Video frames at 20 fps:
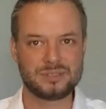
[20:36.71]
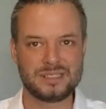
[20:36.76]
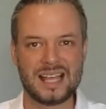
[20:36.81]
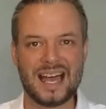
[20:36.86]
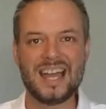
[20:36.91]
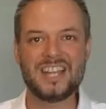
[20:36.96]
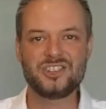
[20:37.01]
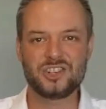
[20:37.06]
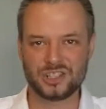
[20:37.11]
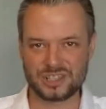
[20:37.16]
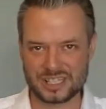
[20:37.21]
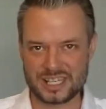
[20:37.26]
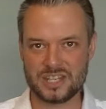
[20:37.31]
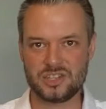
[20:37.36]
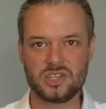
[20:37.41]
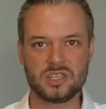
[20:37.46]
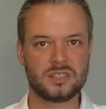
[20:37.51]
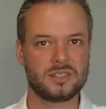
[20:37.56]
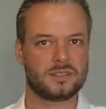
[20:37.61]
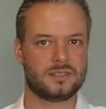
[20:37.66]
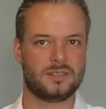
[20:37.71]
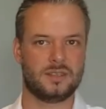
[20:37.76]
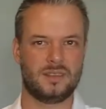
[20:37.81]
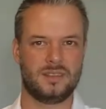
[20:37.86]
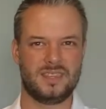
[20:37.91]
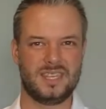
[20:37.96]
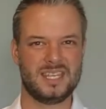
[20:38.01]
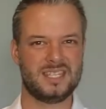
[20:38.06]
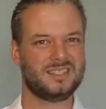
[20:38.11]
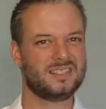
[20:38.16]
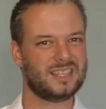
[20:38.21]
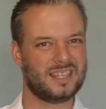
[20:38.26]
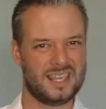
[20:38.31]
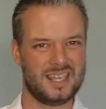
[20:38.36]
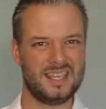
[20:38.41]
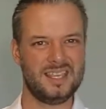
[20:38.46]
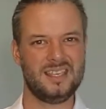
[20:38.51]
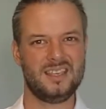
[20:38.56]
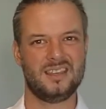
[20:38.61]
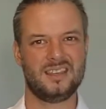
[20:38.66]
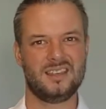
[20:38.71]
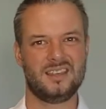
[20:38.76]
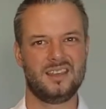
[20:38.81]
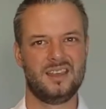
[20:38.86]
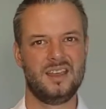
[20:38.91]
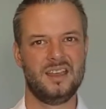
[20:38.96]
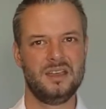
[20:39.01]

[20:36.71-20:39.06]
pledge allegiance to this king?